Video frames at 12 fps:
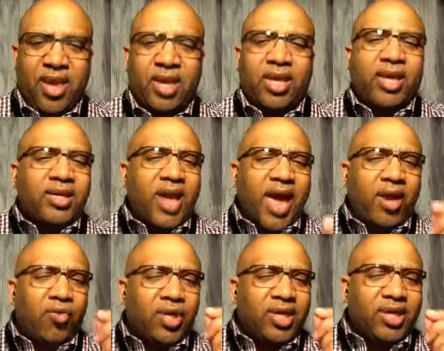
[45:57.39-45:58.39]
can not
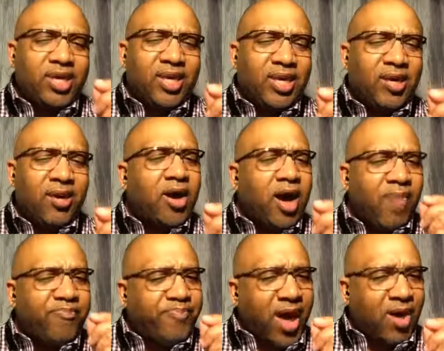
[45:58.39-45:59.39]
only hear
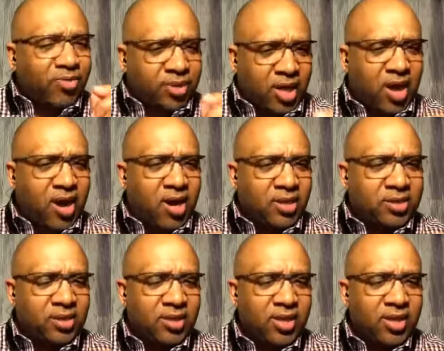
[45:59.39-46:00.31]
about God,